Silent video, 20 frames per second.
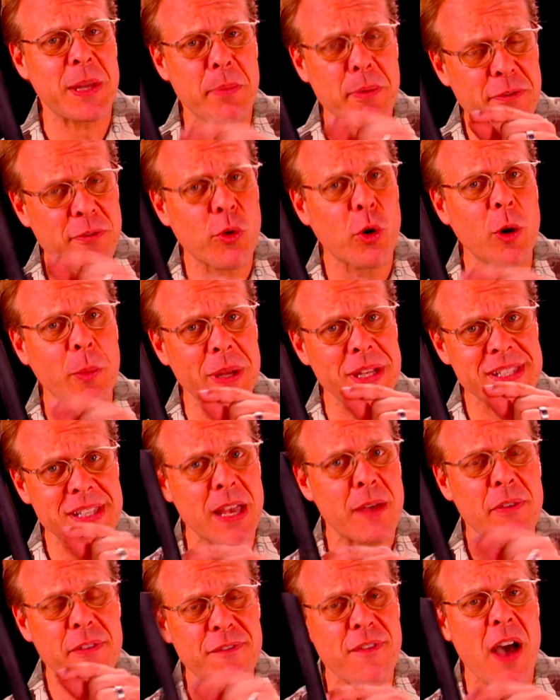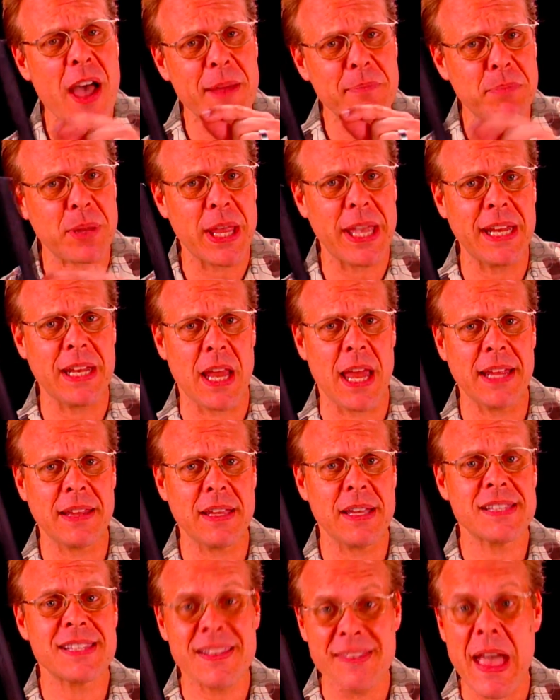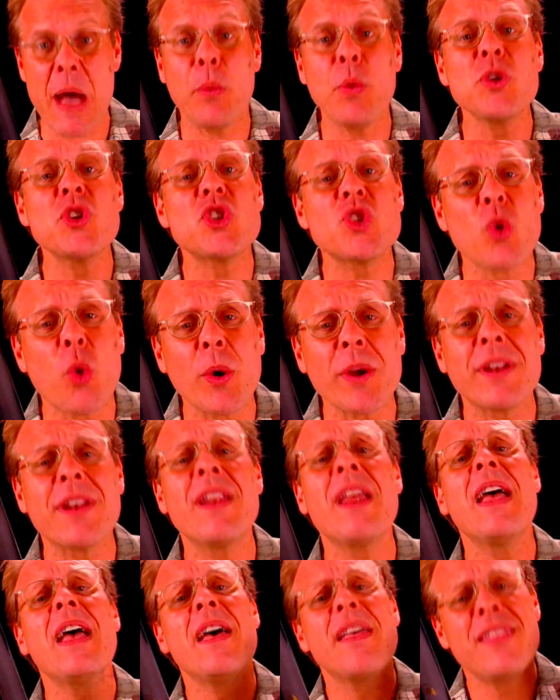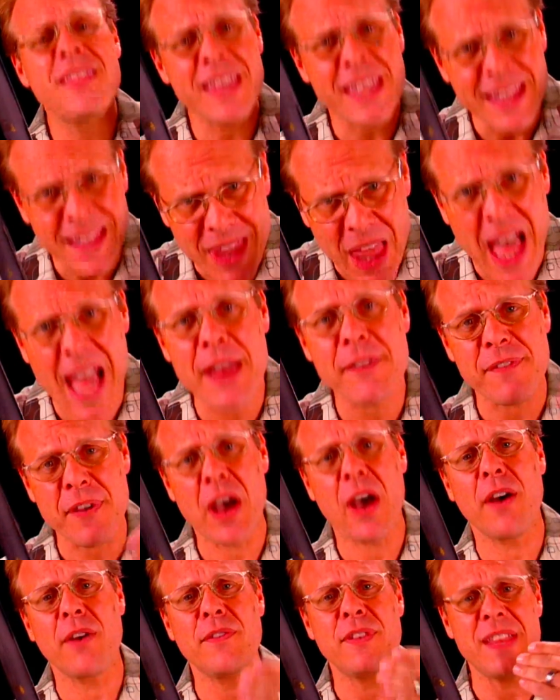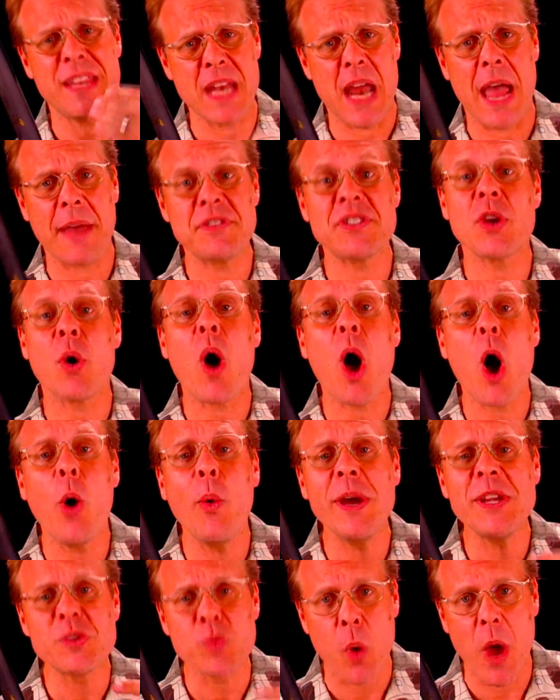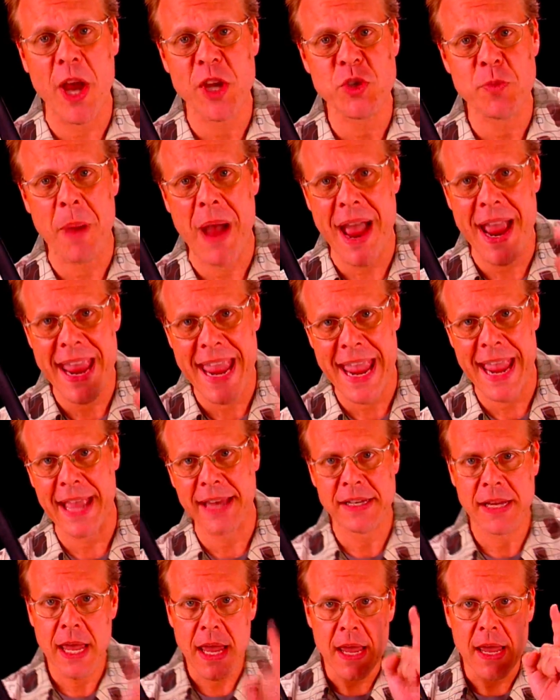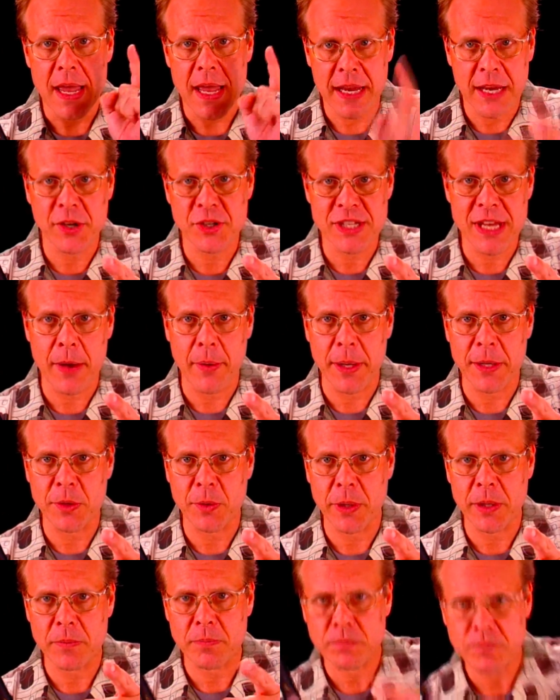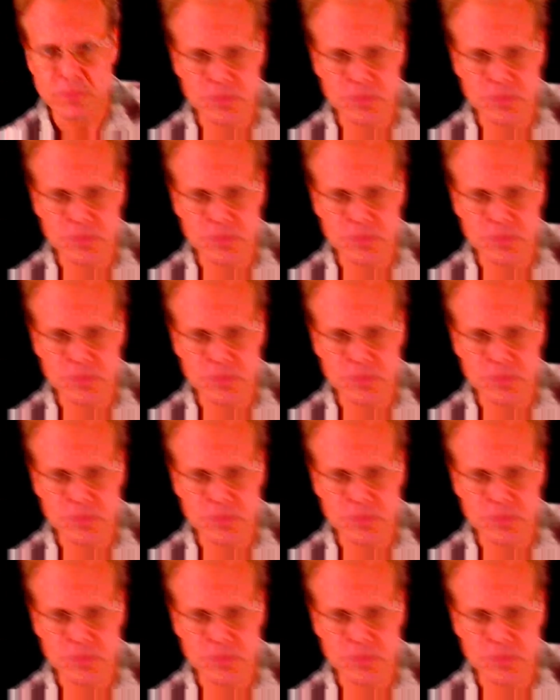the performance of a fine blade like this, and that will shorten the life of the knife. So always wash by hand. And here's how I do it.